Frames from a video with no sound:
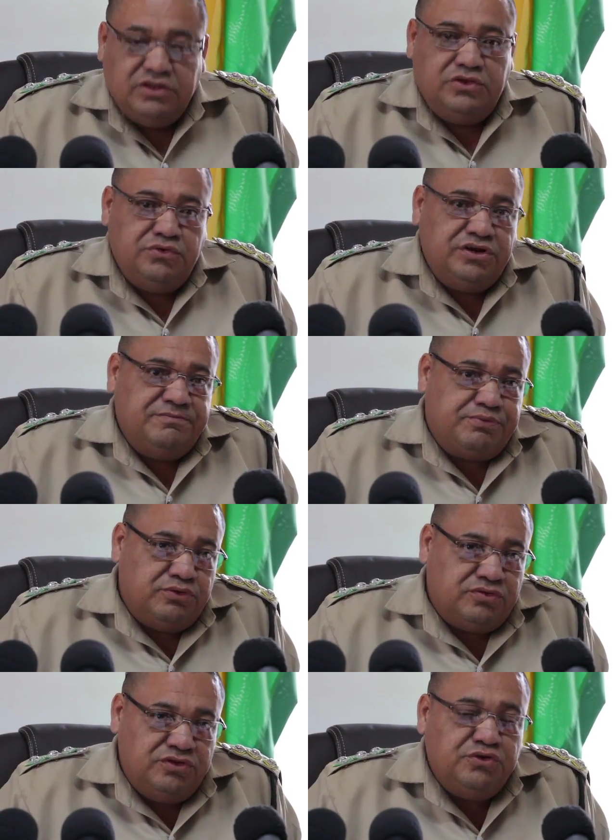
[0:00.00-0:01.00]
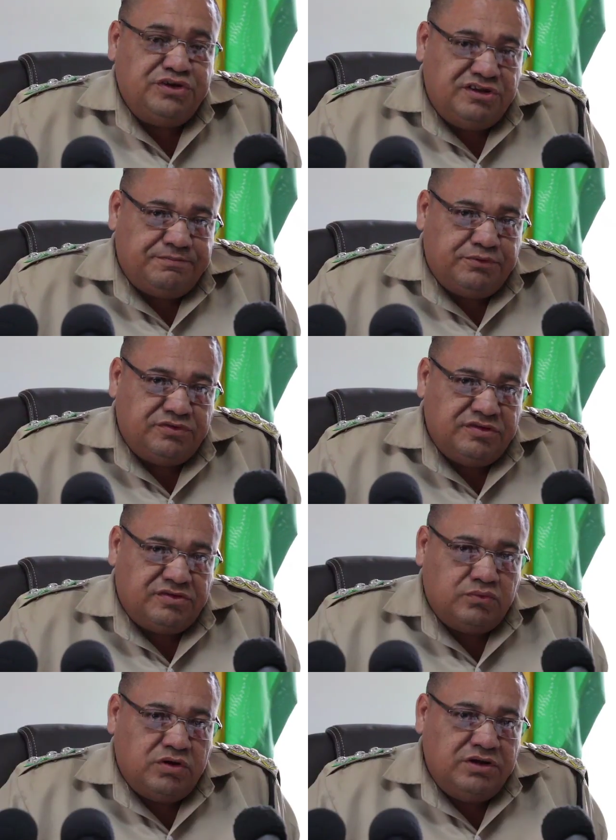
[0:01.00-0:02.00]
During, the pro- during this
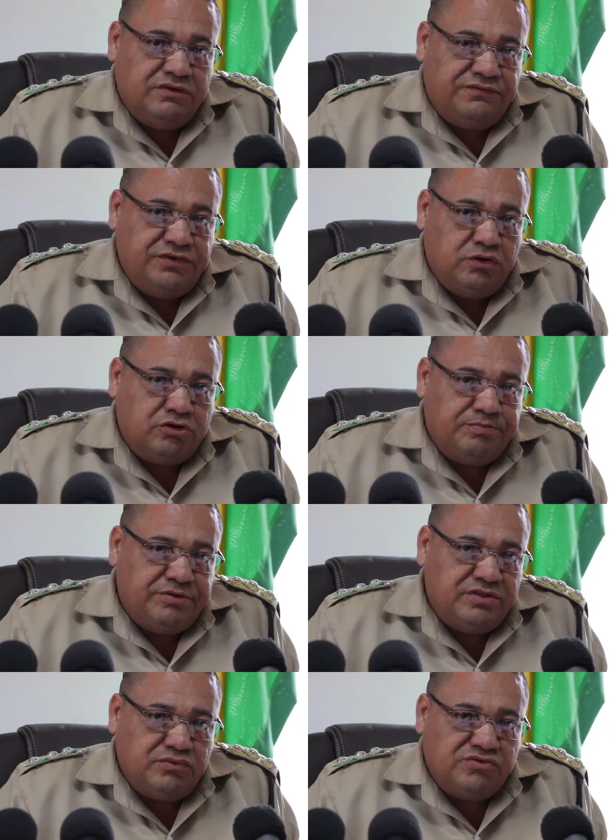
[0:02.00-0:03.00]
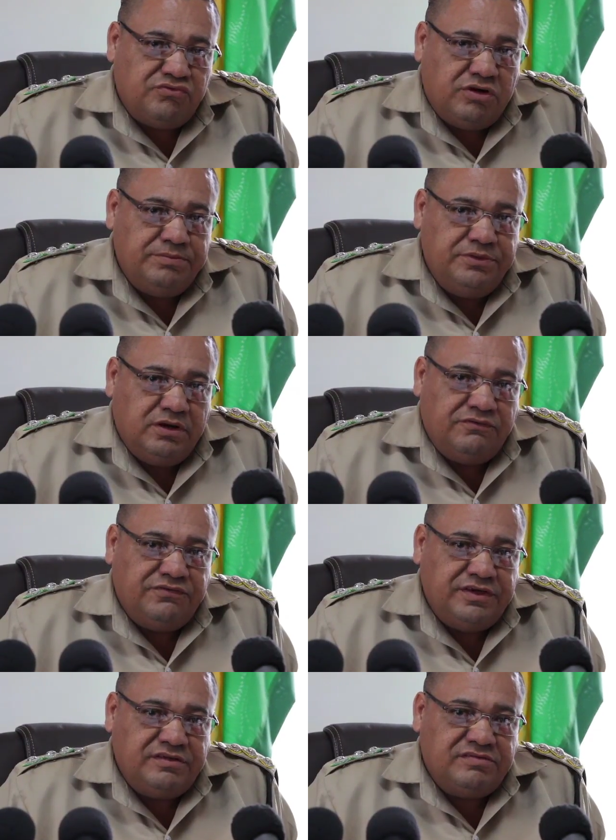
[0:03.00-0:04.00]
process, one of the occupants was robbed
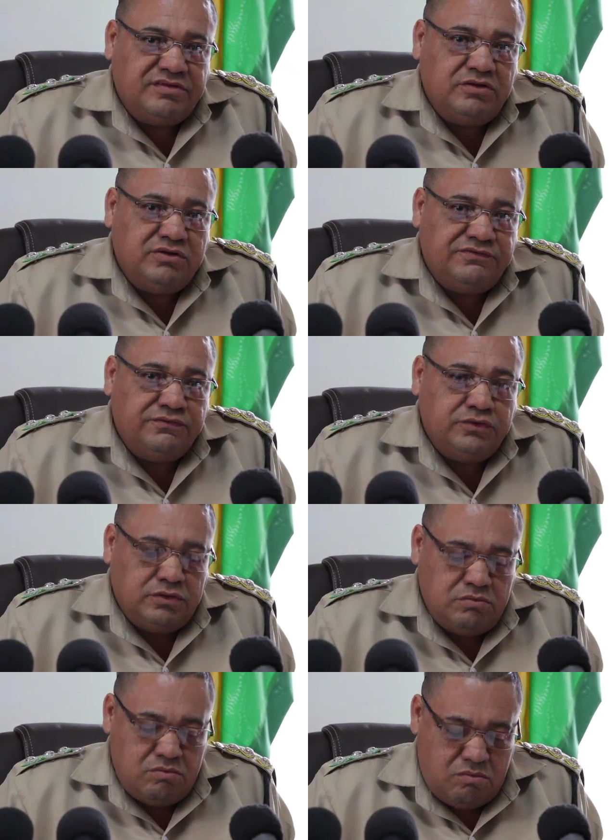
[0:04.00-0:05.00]
of a cellular phone.